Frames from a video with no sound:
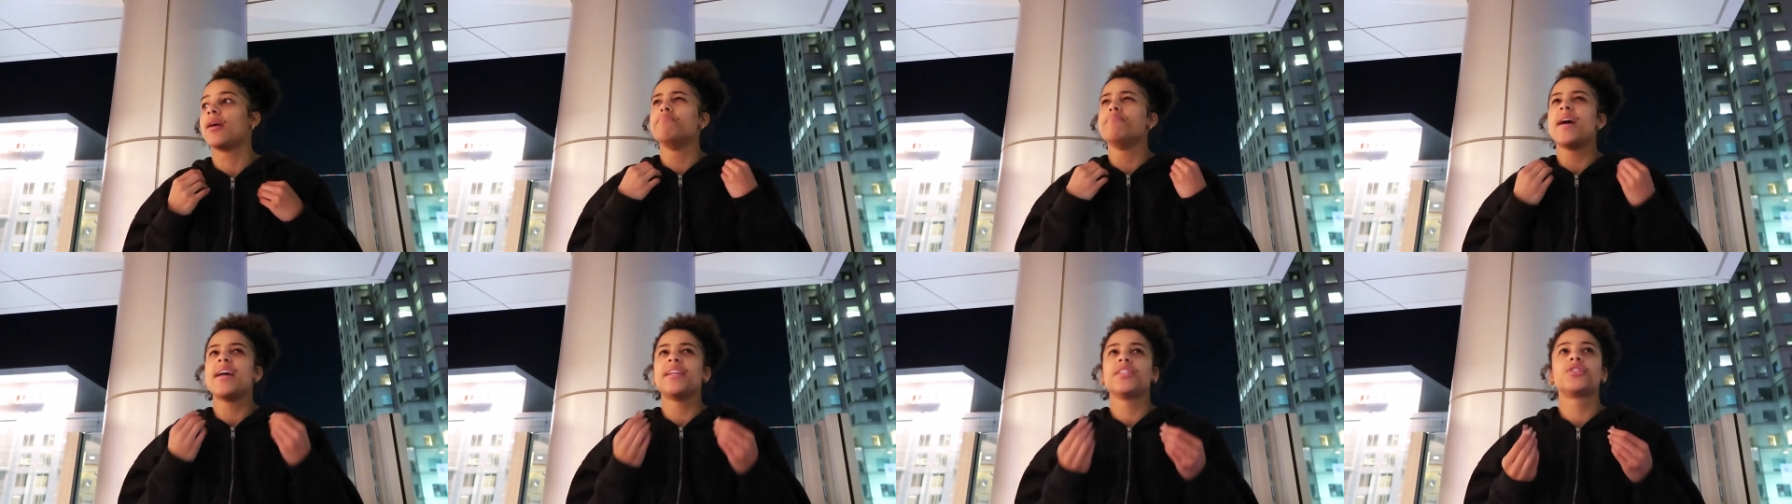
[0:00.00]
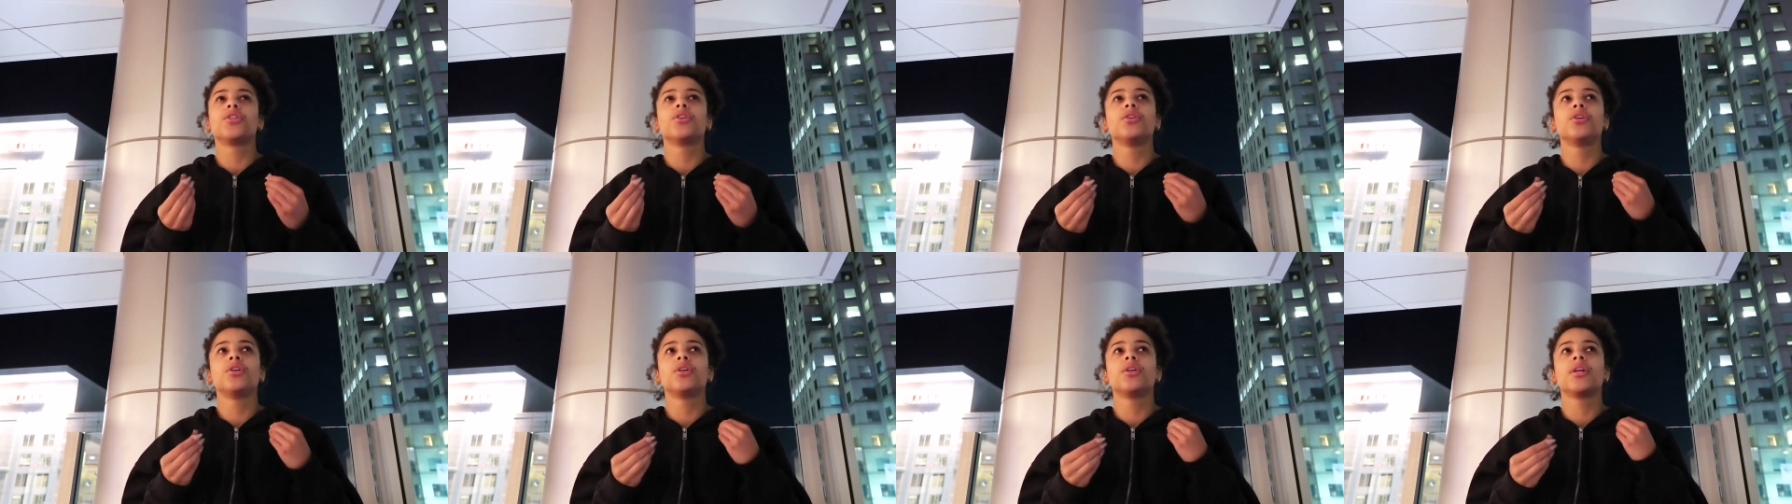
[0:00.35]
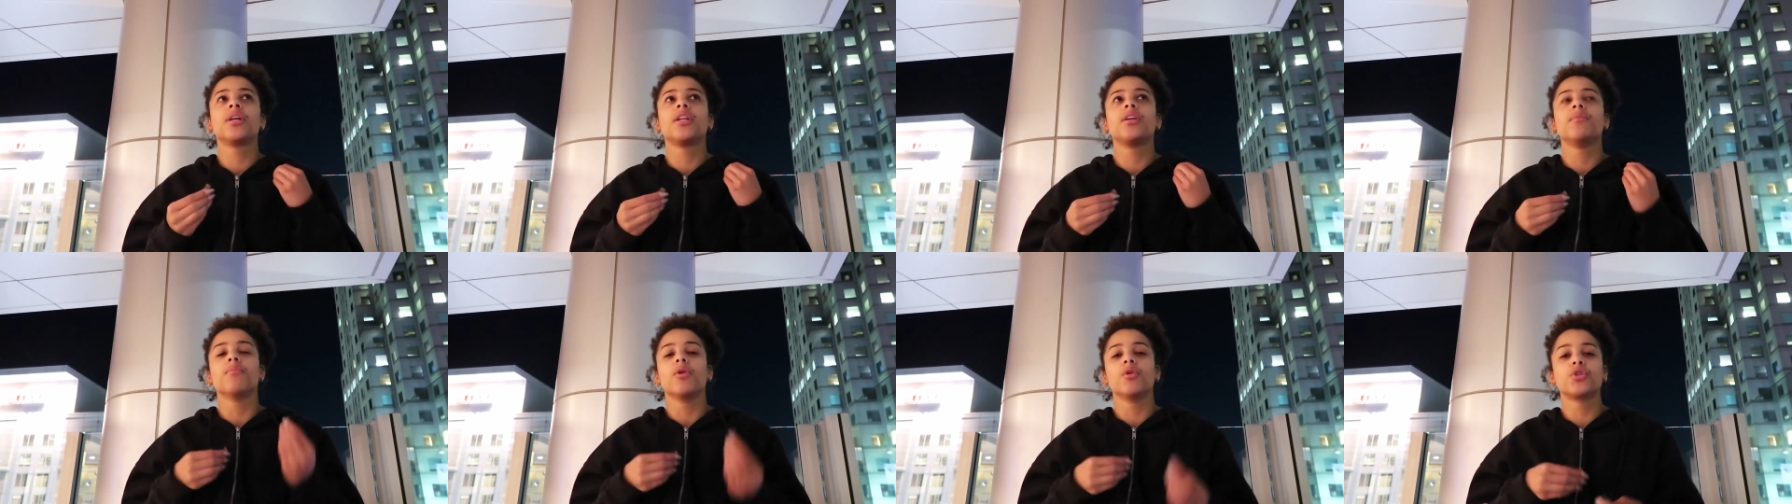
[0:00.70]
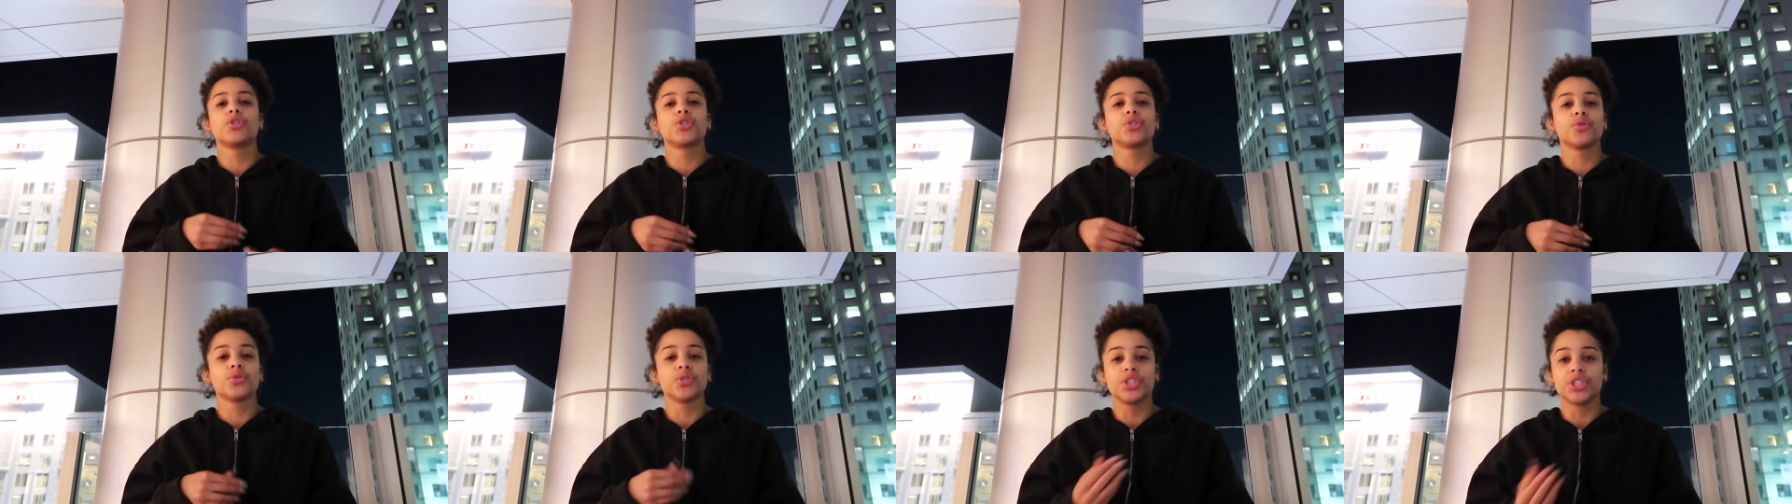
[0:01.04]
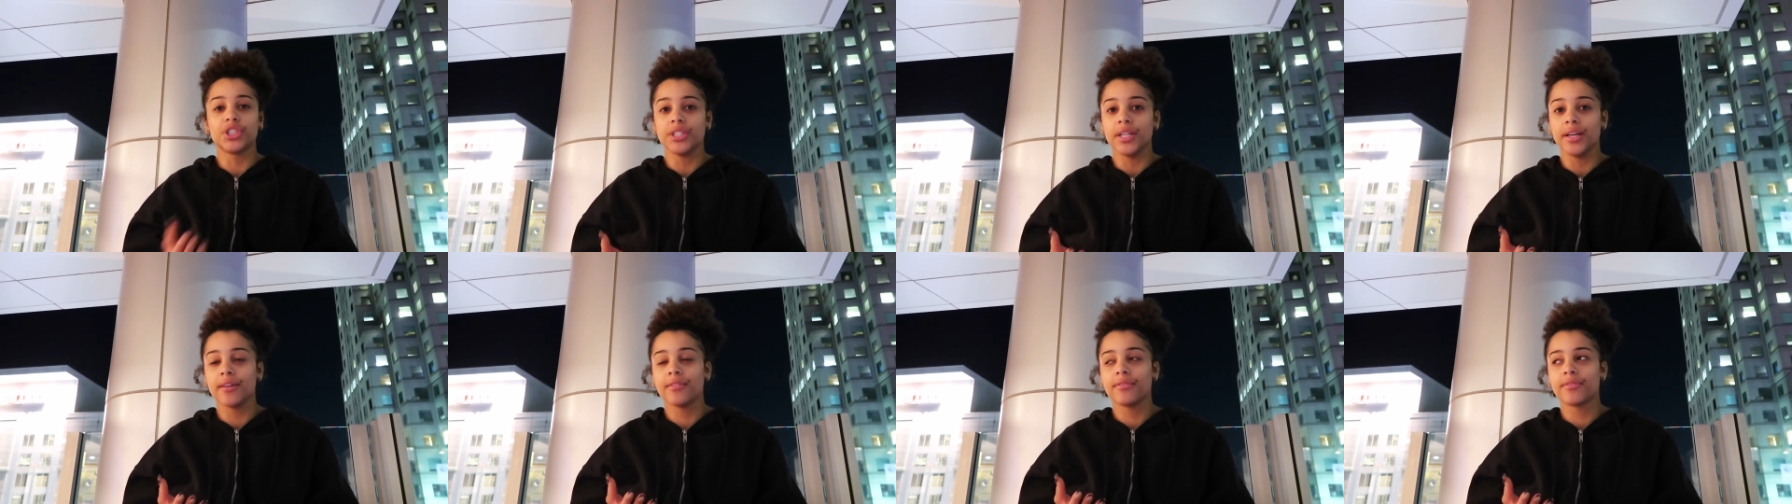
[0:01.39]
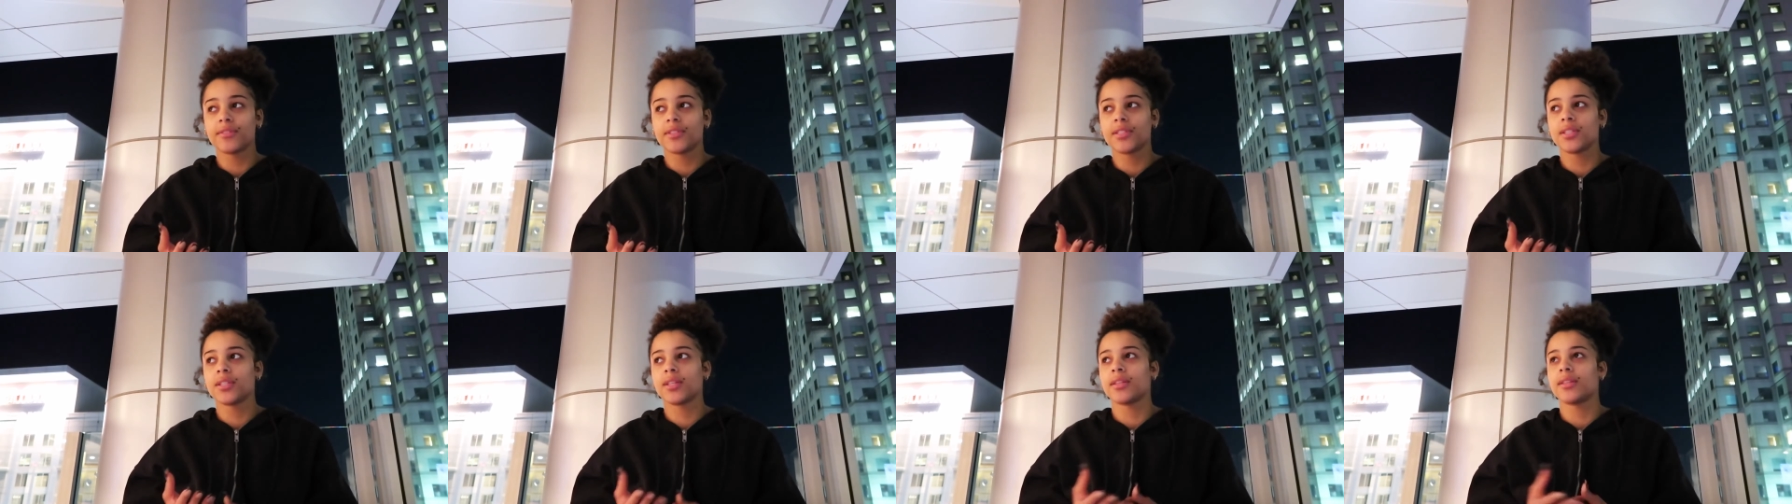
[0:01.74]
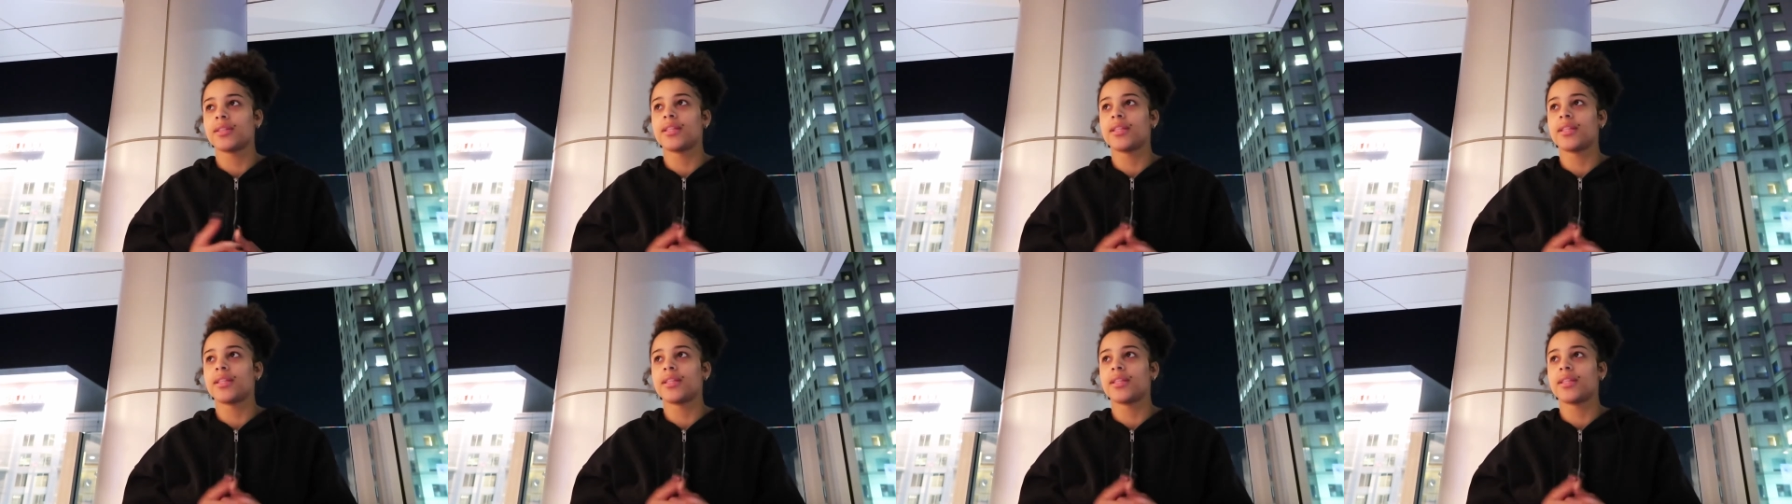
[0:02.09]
mental and emotional shift